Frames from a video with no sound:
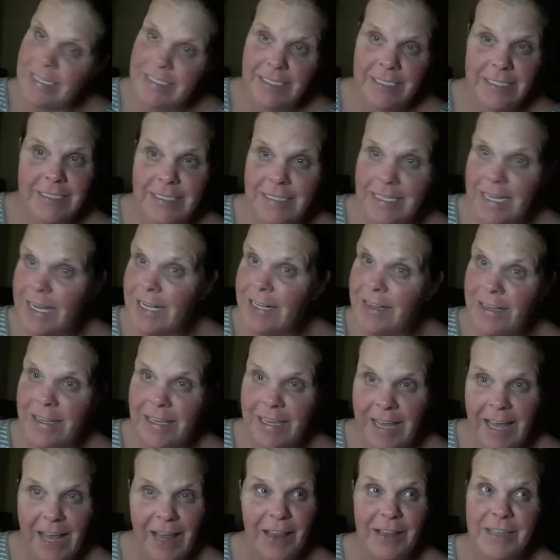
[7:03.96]
That's
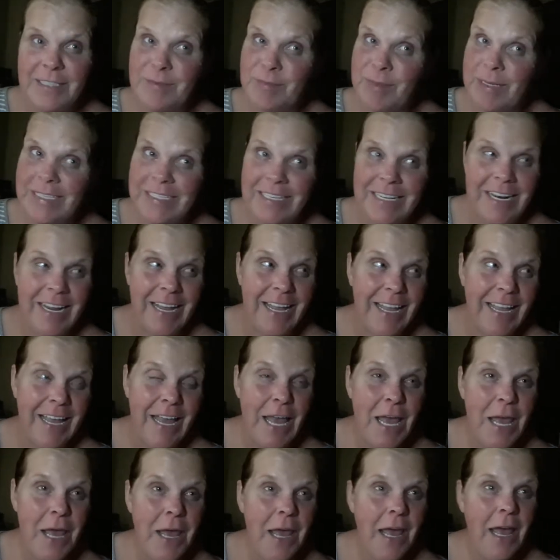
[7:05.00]
exactly how it's been today.
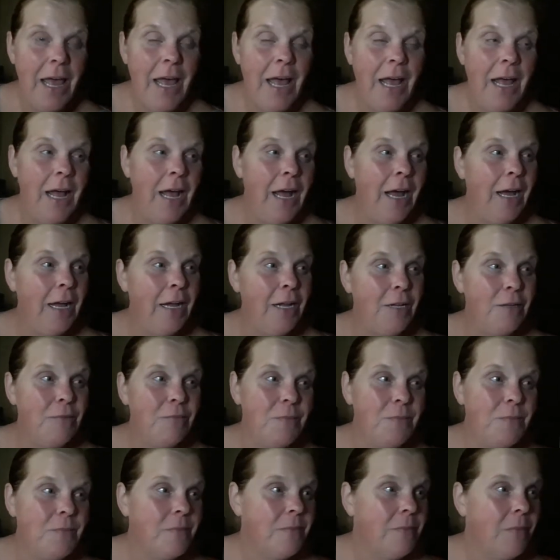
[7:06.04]

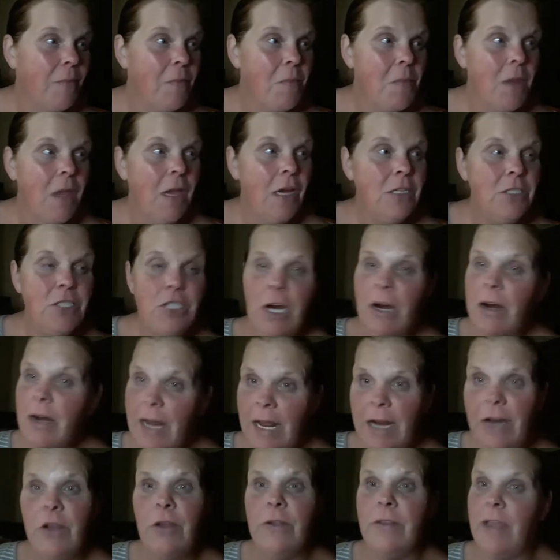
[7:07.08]
Um, Jared
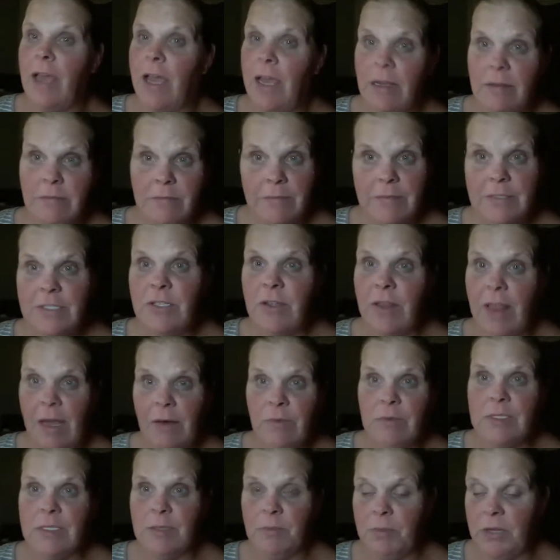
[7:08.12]
had a good day, so
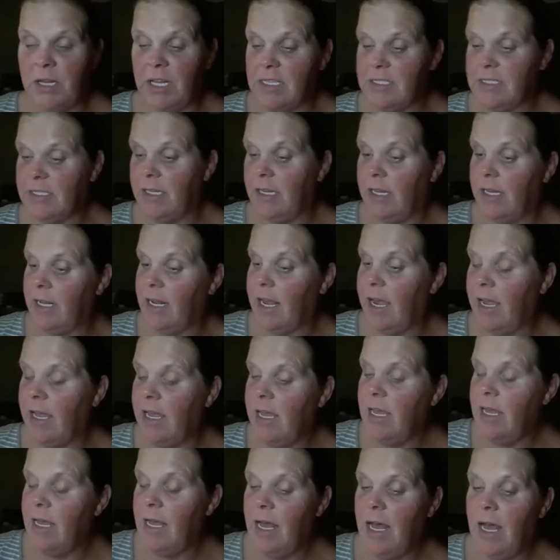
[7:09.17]
that was the plus of the day.
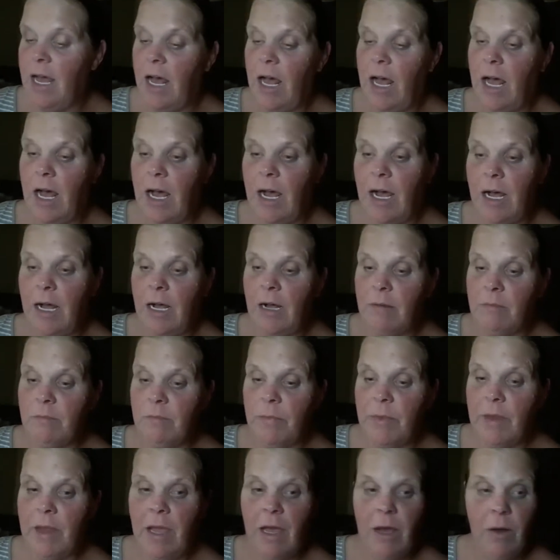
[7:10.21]

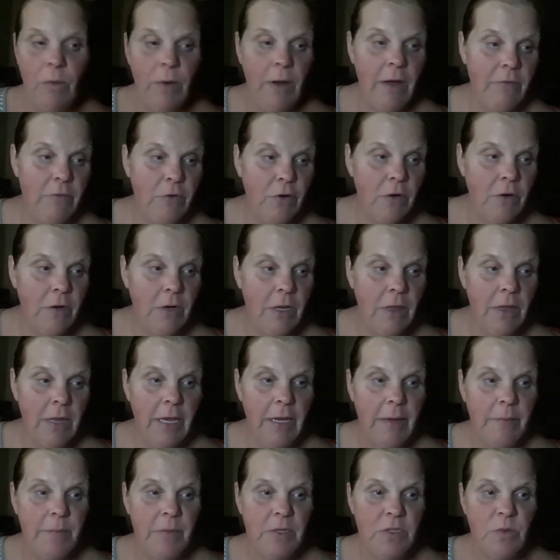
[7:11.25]
Um, however,
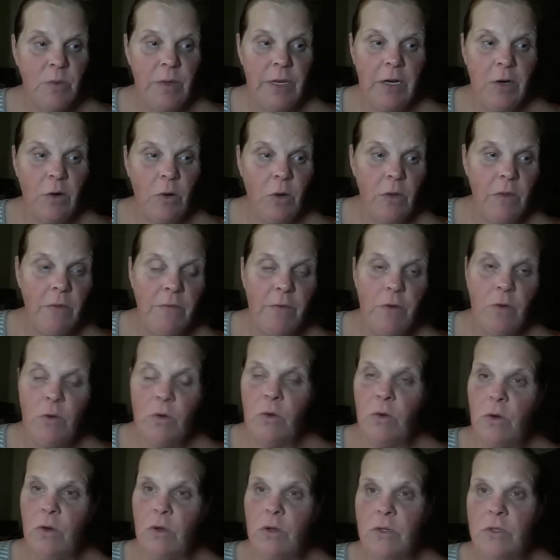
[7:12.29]
like between all the
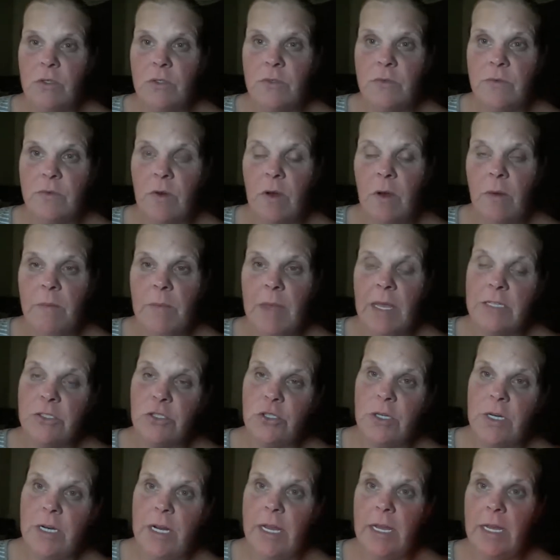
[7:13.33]
phone calls from
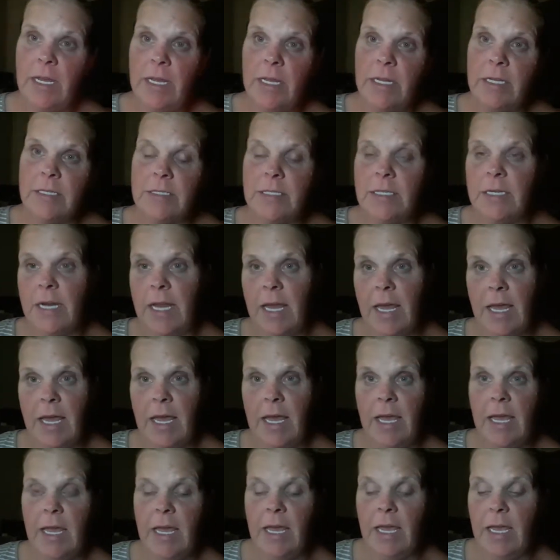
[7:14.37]
yesterday,
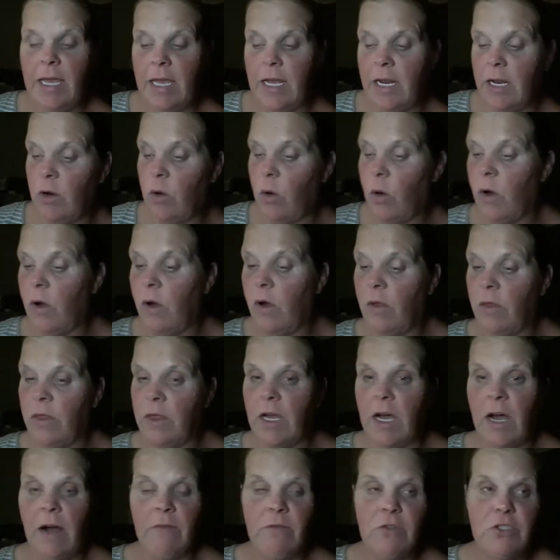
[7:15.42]
today, and all the
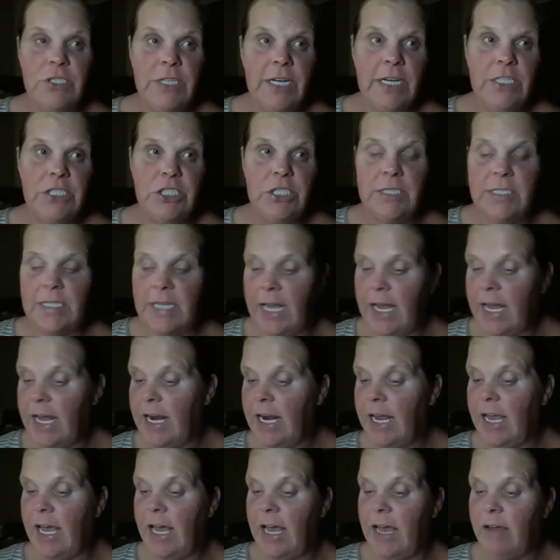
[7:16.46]
conversations I had
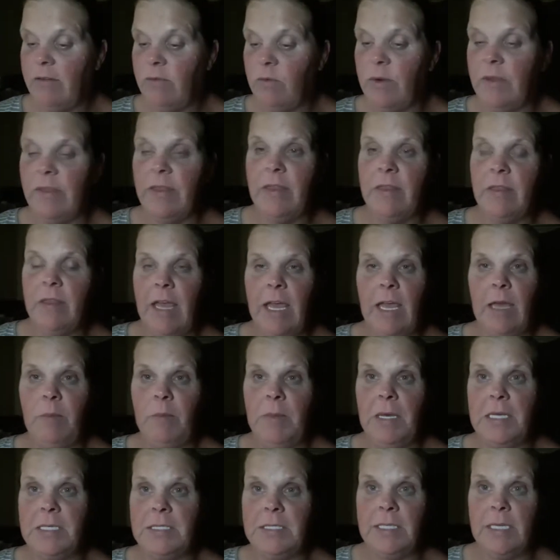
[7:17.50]
to have with A,
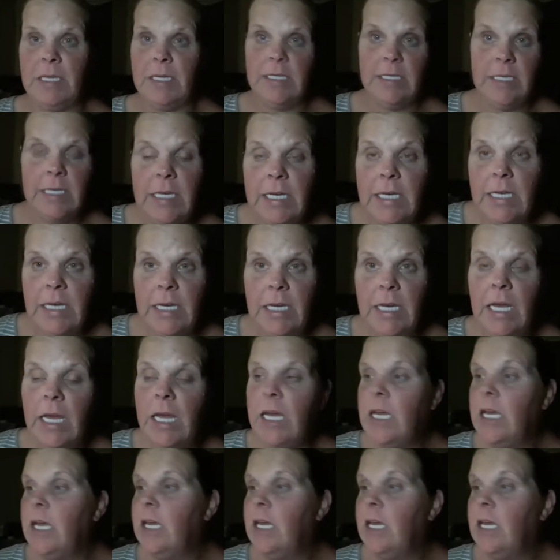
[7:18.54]
B, C, and D